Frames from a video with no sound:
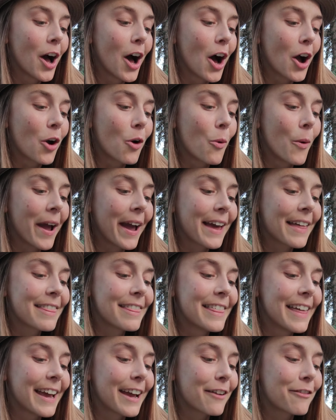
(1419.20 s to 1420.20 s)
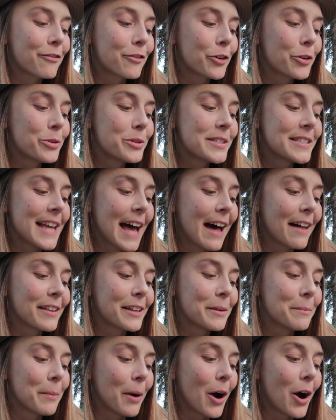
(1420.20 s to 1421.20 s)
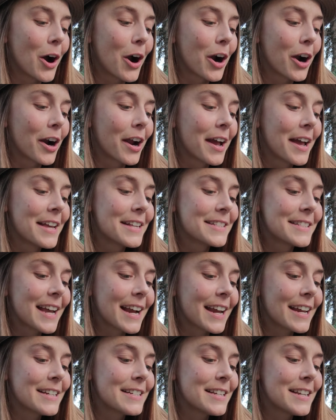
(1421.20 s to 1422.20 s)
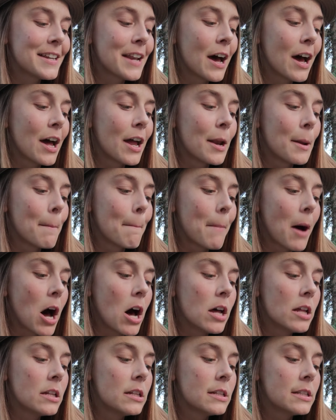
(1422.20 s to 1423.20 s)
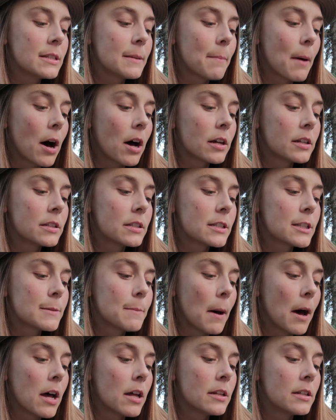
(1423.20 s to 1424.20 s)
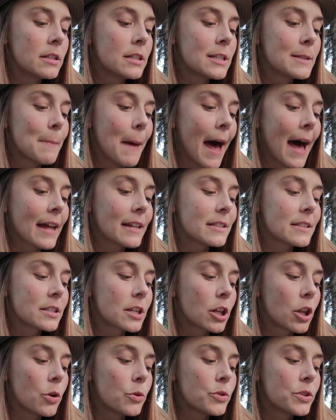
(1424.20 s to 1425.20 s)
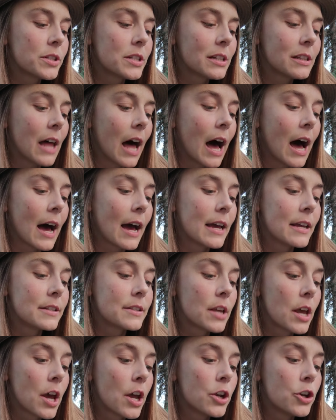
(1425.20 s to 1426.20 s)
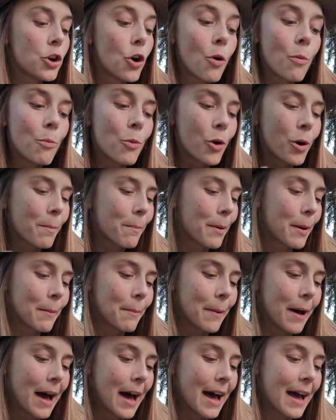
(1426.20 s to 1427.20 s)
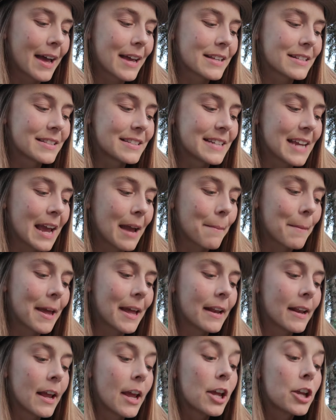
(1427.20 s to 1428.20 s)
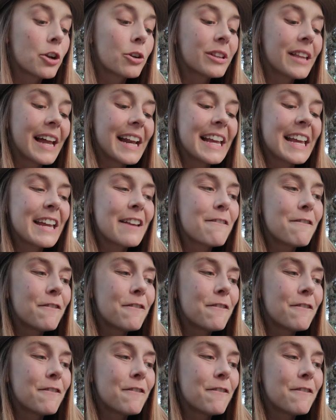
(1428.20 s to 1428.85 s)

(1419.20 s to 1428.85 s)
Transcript: a quick, thick fruit salad bar, second to none, puns upon spun spats close to lies. No more bye-byes, damn it. You're letting in